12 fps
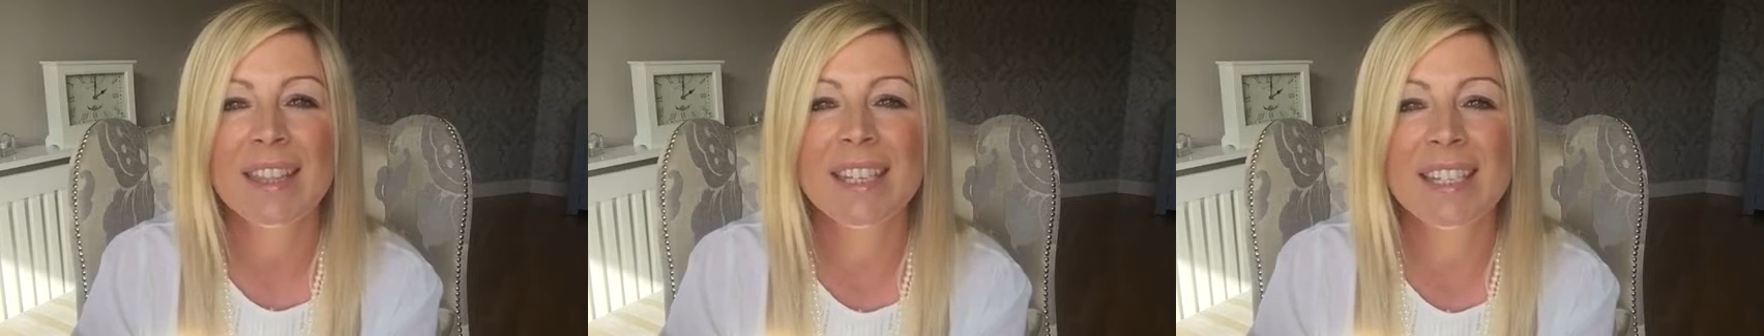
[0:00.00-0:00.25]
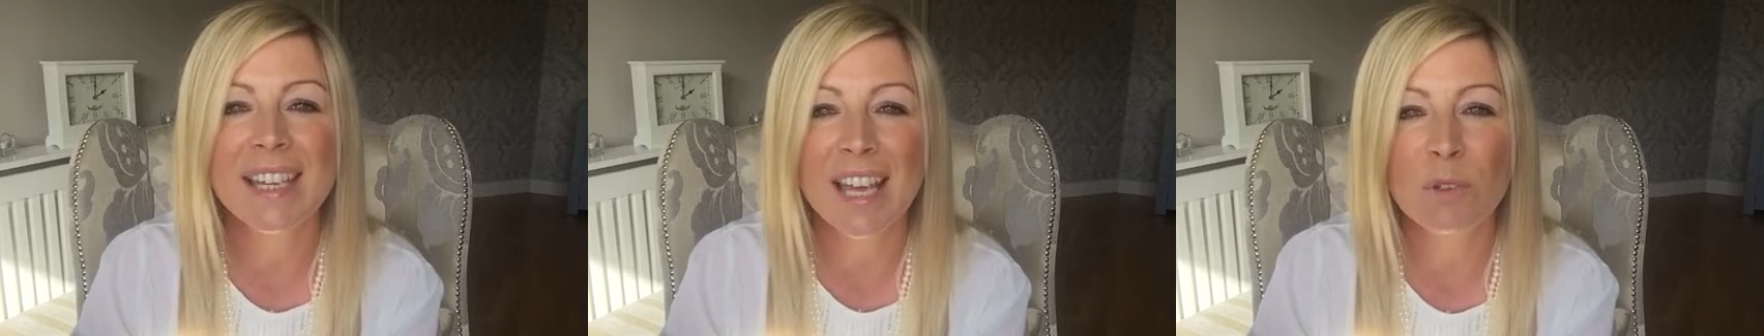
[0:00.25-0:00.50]

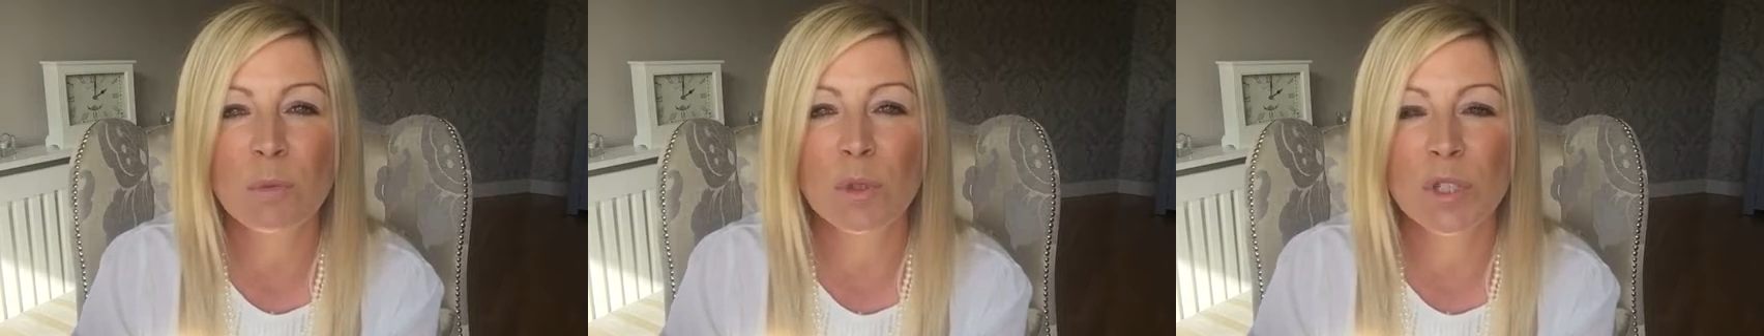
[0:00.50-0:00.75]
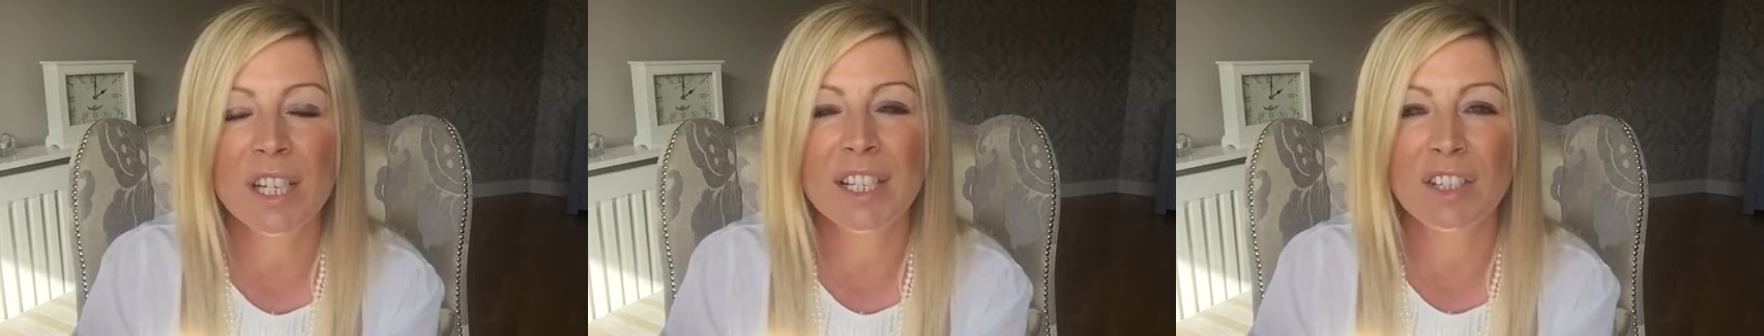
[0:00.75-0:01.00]
the
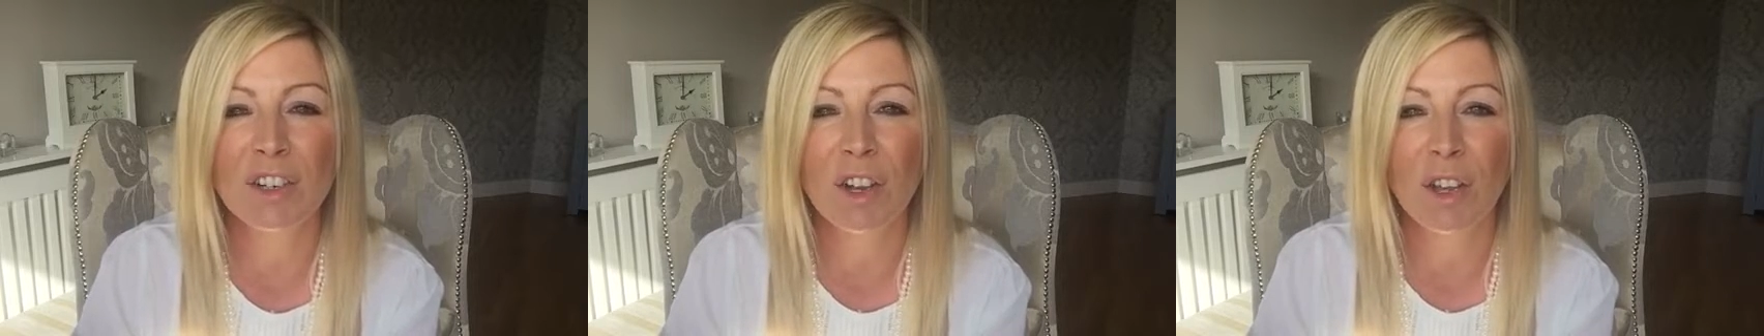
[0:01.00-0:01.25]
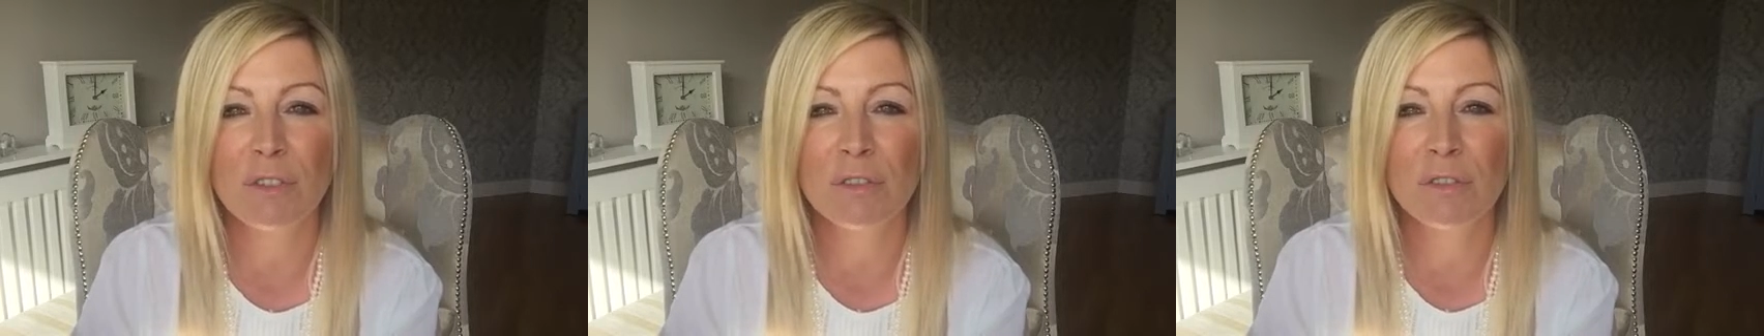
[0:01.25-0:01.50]
Deadwood in their
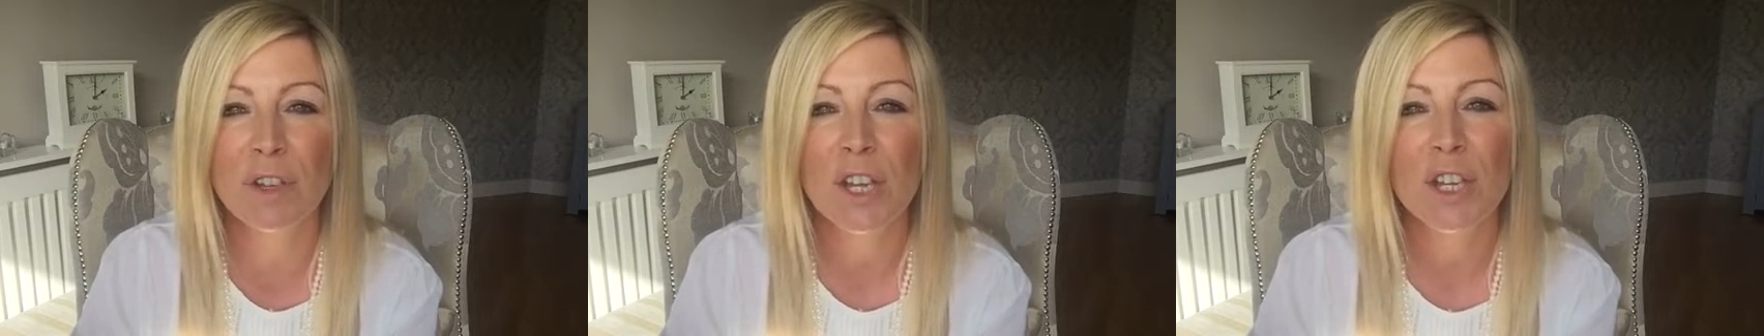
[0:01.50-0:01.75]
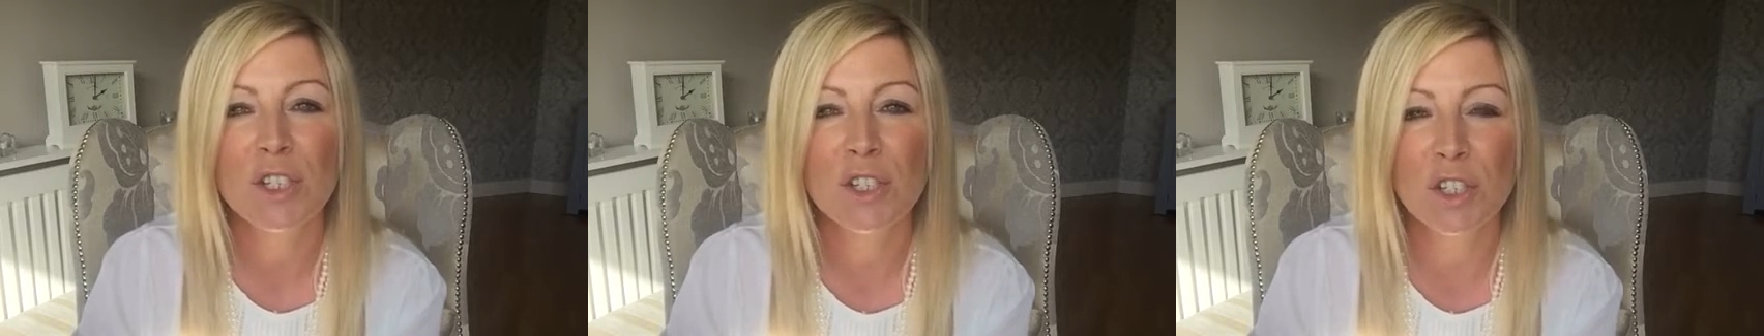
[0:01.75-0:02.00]
life
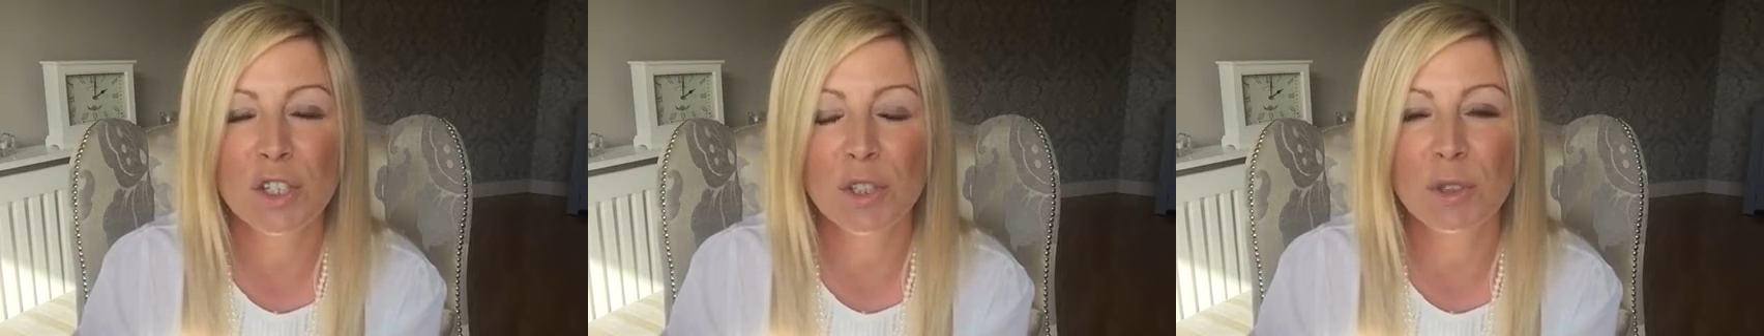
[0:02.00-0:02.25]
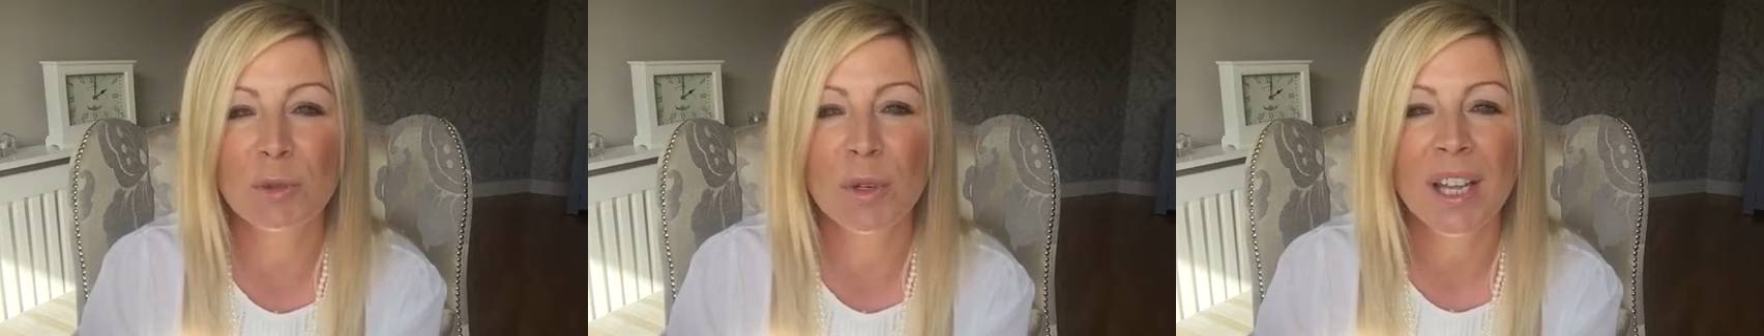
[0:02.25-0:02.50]

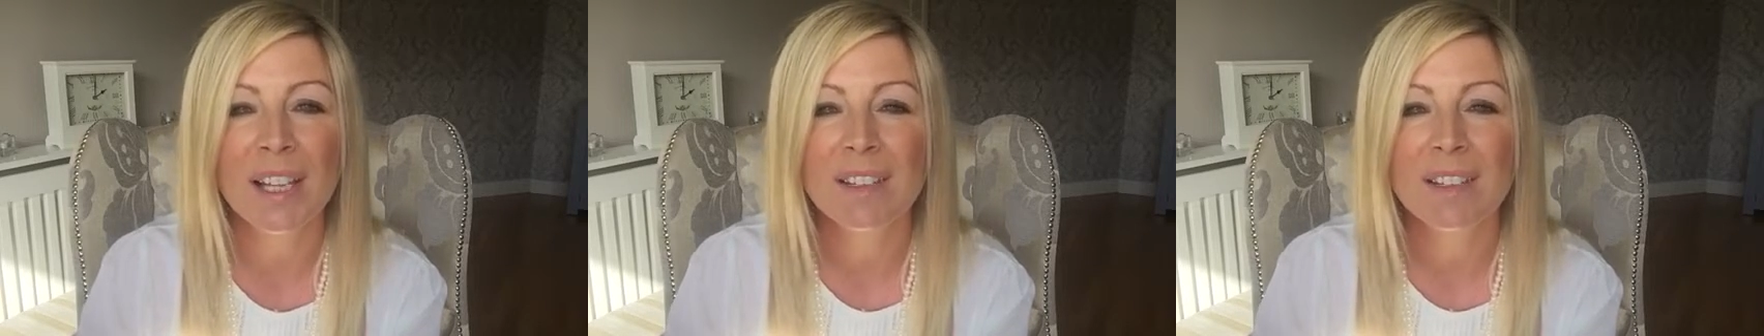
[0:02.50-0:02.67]
to